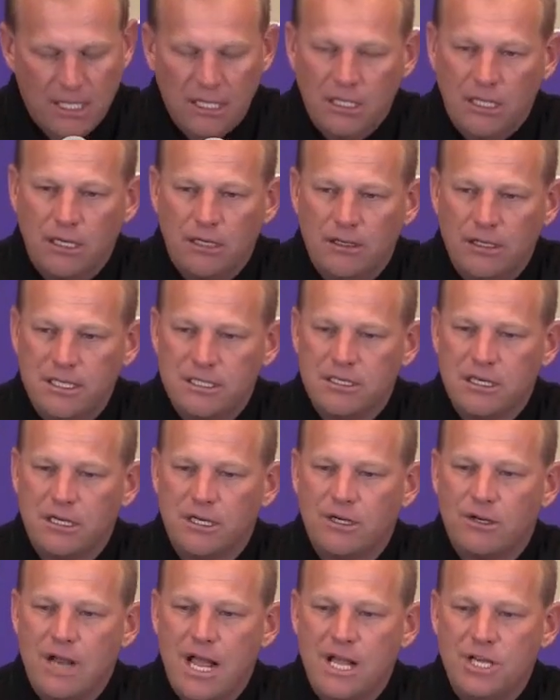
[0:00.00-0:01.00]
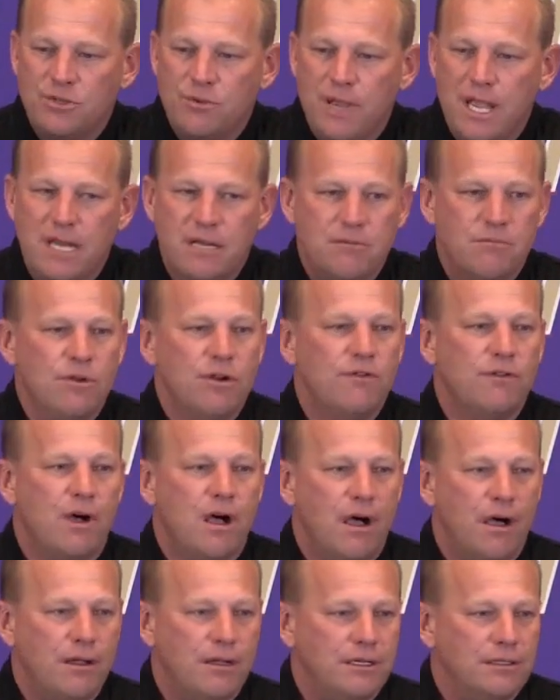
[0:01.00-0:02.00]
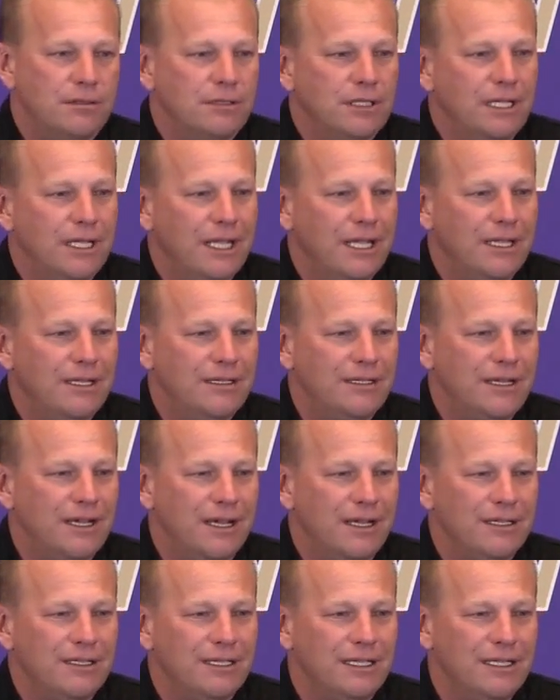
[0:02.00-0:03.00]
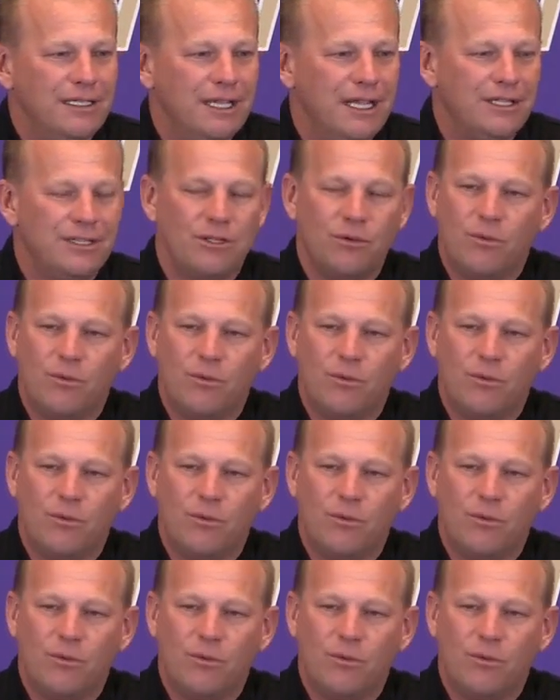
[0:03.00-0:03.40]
he's going to graduate and move on and hit the